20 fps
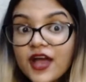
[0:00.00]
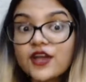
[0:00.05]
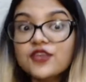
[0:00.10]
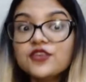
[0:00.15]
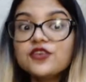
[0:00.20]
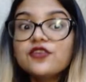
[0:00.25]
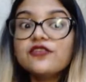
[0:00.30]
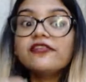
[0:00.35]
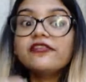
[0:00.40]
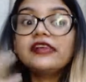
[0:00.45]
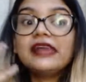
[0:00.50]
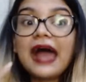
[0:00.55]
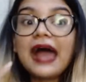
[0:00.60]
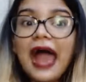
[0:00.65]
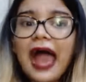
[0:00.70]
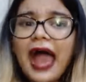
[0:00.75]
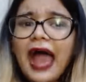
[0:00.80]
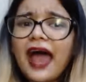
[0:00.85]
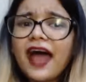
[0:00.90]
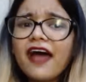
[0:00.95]
you will
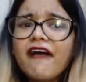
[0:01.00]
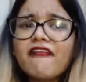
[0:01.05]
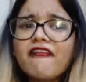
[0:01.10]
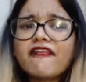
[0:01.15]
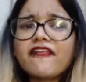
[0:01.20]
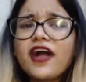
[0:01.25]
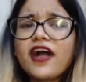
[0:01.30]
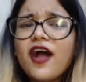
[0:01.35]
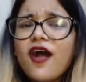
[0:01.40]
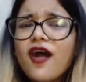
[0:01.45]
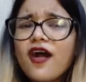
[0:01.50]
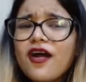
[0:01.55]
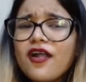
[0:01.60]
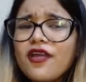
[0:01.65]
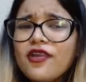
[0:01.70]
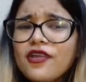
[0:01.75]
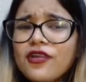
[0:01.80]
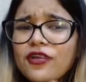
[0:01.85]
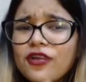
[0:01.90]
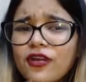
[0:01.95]
have a
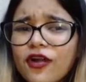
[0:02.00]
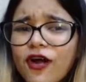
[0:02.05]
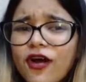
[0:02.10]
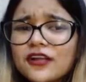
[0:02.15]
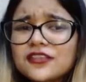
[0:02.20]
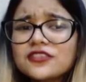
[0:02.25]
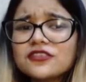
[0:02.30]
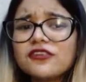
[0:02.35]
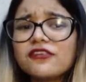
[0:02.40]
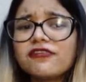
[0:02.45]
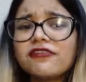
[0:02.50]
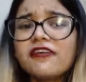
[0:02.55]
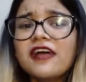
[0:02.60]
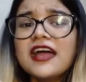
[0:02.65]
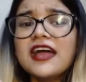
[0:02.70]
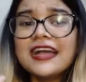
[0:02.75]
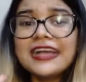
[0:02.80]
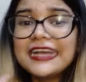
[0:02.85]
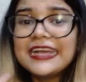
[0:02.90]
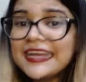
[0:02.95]
lot of
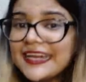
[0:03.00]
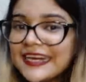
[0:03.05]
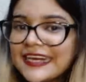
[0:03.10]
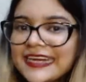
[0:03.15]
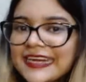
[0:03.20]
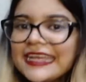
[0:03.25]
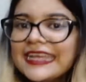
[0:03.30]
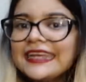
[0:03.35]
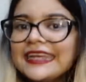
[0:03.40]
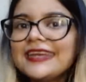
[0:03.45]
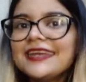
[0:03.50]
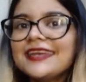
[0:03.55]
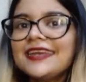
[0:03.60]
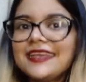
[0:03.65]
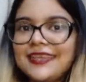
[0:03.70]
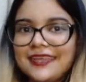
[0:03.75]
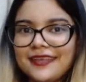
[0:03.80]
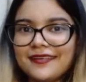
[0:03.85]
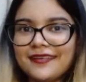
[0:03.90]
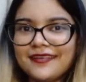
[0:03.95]

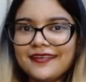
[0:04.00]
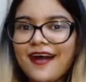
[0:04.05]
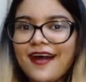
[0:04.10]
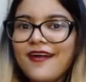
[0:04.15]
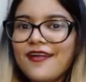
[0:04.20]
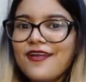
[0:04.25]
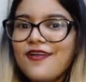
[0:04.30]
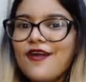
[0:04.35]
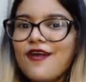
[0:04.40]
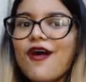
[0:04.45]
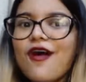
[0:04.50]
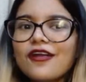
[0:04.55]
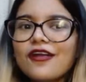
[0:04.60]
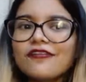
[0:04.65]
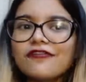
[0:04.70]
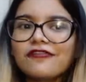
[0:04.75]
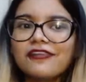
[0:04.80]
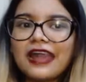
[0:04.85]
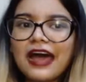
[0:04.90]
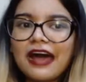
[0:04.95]
greenery, a lot
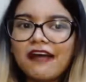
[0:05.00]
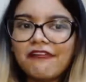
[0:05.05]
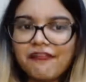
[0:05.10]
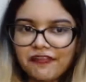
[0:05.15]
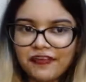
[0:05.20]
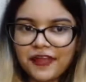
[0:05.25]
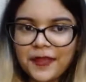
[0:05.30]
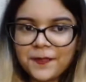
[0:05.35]
of love.